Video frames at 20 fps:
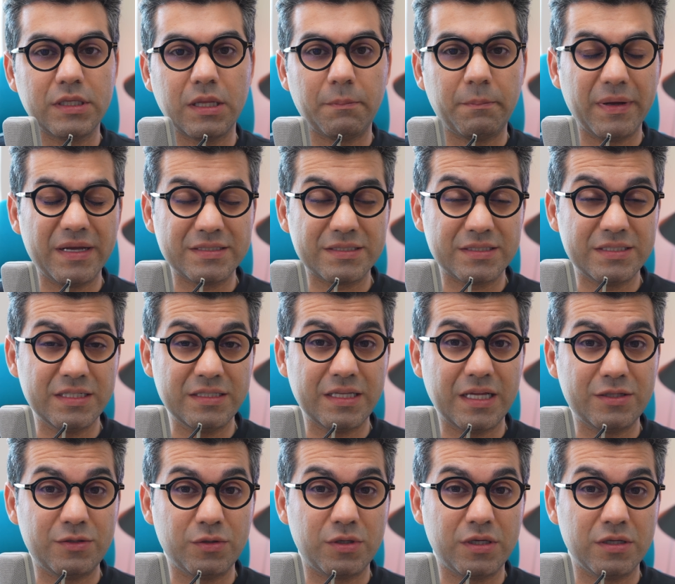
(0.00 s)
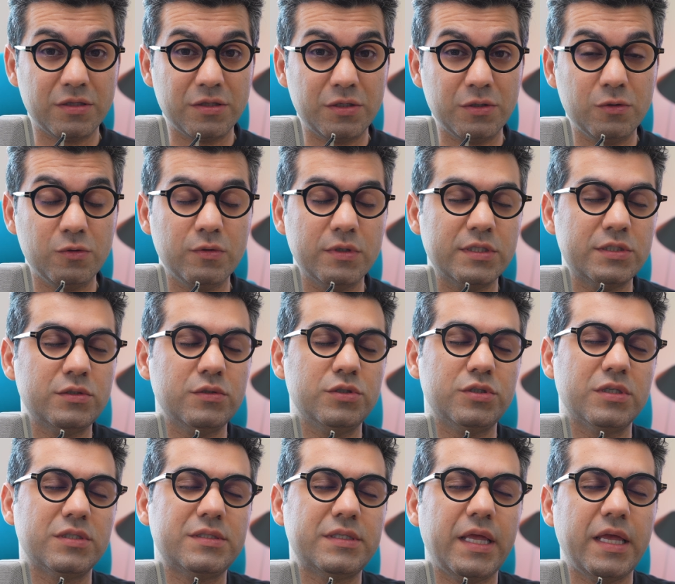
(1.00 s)
the best thing that you can do is to
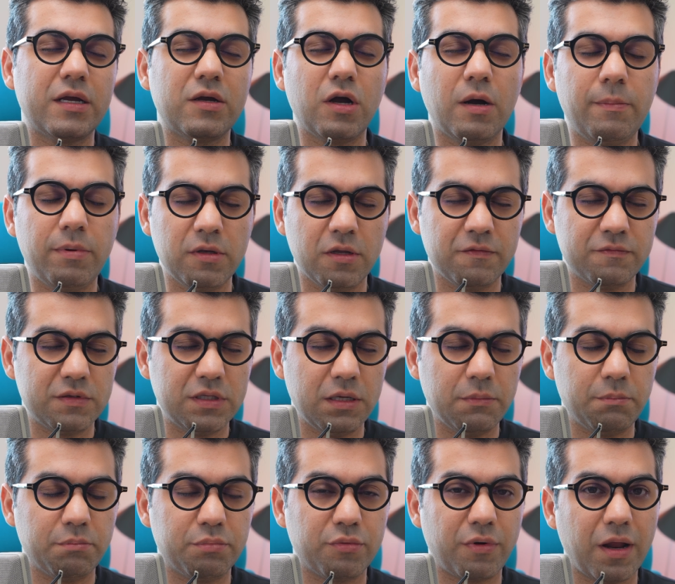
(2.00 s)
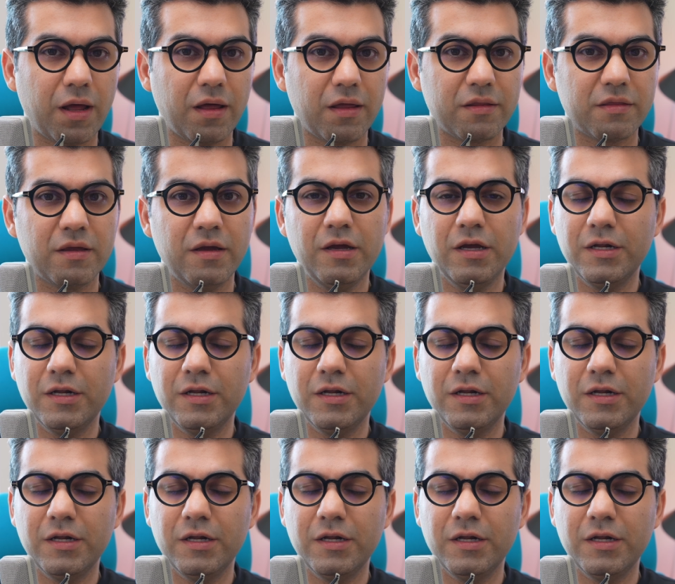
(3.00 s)
just take a couple of deep breaths,